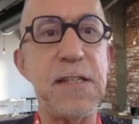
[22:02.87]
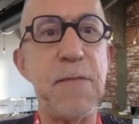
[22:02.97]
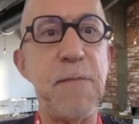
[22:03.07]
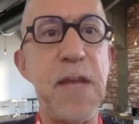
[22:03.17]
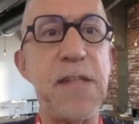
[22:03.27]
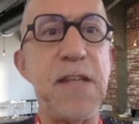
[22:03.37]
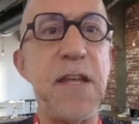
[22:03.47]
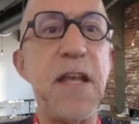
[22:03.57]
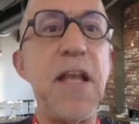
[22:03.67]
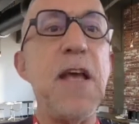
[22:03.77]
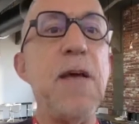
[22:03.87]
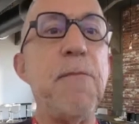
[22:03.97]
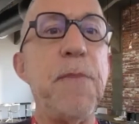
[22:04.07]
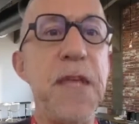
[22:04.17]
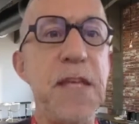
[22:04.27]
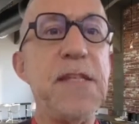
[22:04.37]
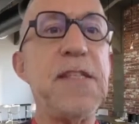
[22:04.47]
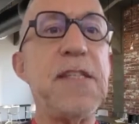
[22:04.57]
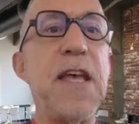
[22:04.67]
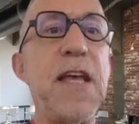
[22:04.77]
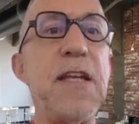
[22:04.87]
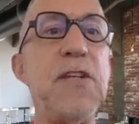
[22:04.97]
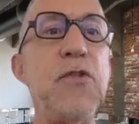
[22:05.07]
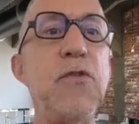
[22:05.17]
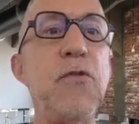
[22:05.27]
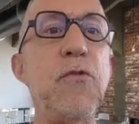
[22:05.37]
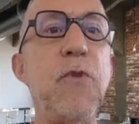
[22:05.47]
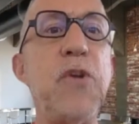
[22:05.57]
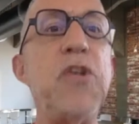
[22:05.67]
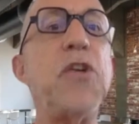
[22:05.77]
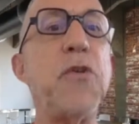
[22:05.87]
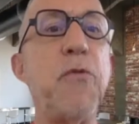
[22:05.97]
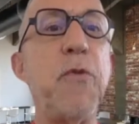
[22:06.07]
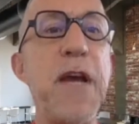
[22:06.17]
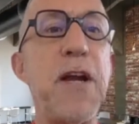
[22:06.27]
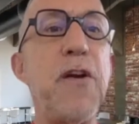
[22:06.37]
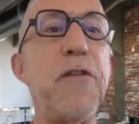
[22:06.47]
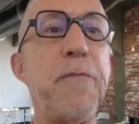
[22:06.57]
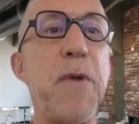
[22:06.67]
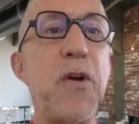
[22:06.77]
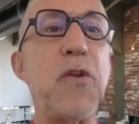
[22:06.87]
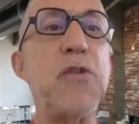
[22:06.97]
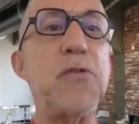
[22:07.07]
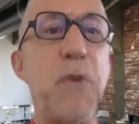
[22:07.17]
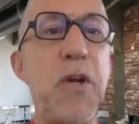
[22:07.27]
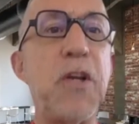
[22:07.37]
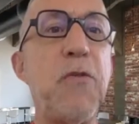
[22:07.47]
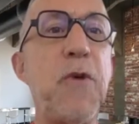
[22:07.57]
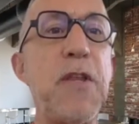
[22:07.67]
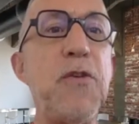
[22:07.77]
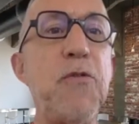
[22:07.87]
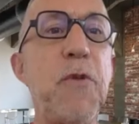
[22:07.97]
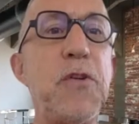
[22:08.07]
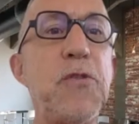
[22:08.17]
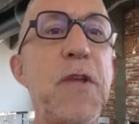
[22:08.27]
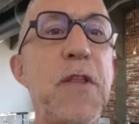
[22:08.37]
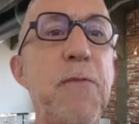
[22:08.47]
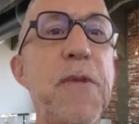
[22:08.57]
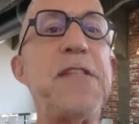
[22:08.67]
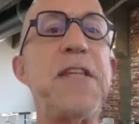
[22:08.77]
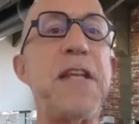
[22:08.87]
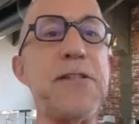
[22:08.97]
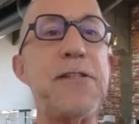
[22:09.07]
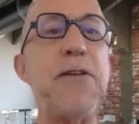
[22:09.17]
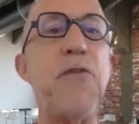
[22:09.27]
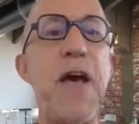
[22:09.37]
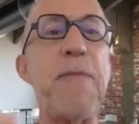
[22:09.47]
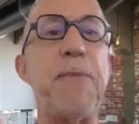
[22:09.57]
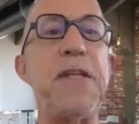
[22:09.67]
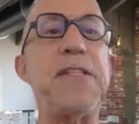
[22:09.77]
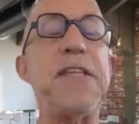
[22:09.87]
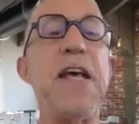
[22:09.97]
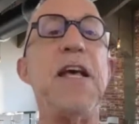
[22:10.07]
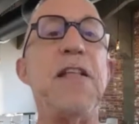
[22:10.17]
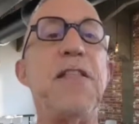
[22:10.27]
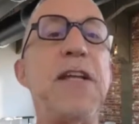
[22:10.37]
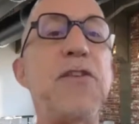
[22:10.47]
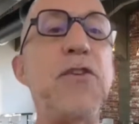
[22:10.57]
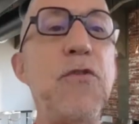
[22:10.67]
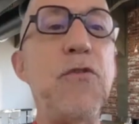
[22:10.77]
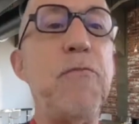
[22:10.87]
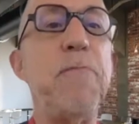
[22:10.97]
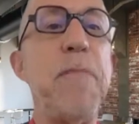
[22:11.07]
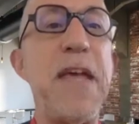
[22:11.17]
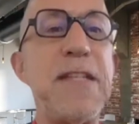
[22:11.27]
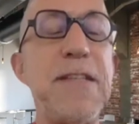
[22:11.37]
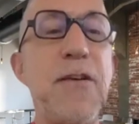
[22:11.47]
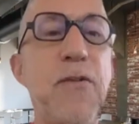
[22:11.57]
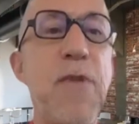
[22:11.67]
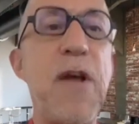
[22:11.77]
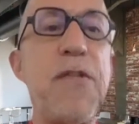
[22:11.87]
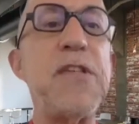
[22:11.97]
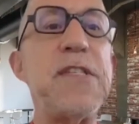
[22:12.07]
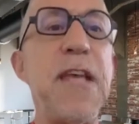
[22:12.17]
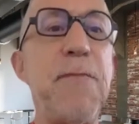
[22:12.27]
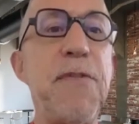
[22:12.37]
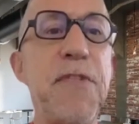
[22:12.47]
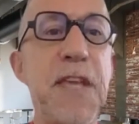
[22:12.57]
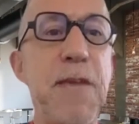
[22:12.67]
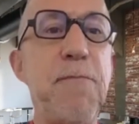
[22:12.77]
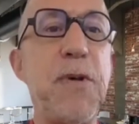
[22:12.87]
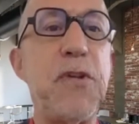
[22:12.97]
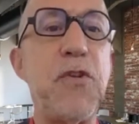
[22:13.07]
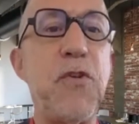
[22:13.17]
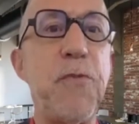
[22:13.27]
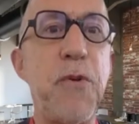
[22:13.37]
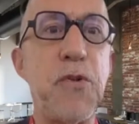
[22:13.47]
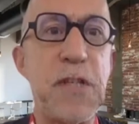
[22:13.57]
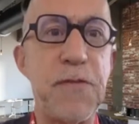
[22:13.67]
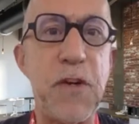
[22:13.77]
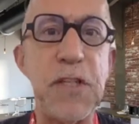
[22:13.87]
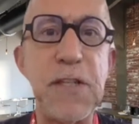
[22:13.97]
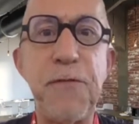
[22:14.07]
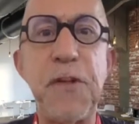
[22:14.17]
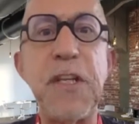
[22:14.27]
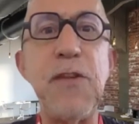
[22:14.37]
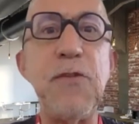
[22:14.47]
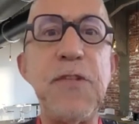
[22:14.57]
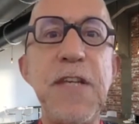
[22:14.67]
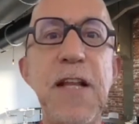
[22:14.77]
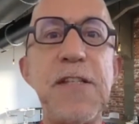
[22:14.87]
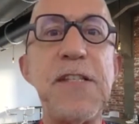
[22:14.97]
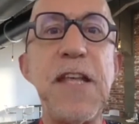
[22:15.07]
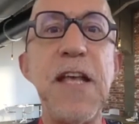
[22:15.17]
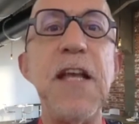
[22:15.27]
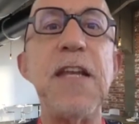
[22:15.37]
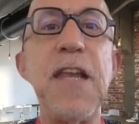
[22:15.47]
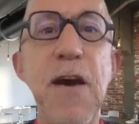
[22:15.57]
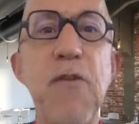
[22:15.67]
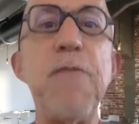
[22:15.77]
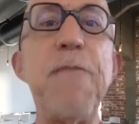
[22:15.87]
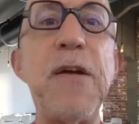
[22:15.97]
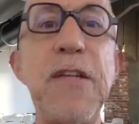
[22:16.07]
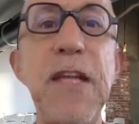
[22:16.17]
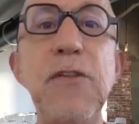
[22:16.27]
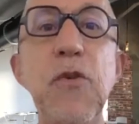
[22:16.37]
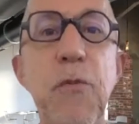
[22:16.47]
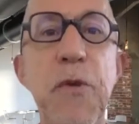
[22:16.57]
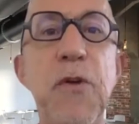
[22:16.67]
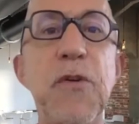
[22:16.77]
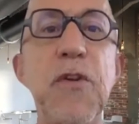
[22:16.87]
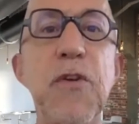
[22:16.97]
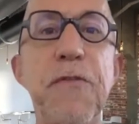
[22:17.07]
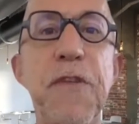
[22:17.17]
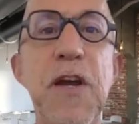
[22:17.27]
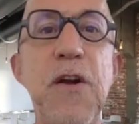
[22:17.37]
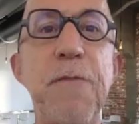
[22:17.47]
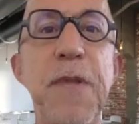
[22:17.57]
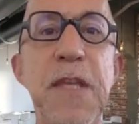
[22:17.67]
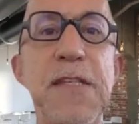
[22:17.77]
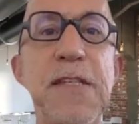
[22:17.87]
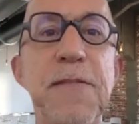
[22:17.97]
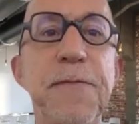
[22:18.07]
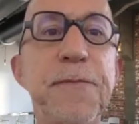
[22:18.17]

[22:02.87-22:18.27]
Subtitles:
amazing piece and you were not aware of Marco's work when you were doing the piece, and it so happens that you met around the same theme, but your approach is very different. Can you tell us now about Il Dubbio, your VR piece?